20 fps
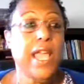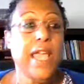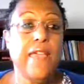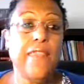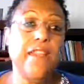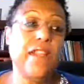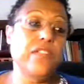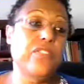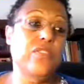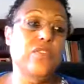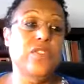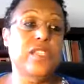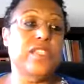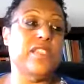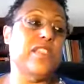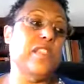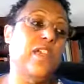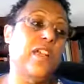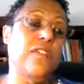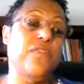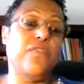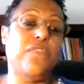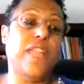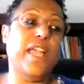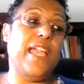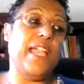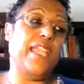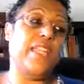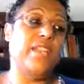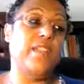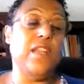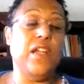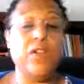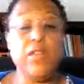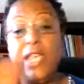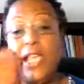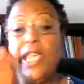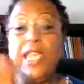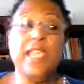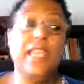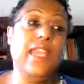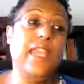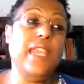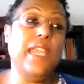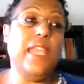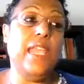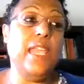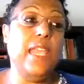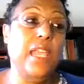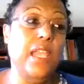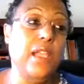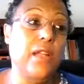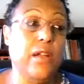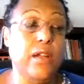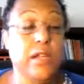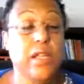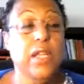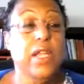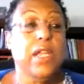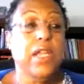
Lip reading: and they're doing stuff like, you know, eating, or,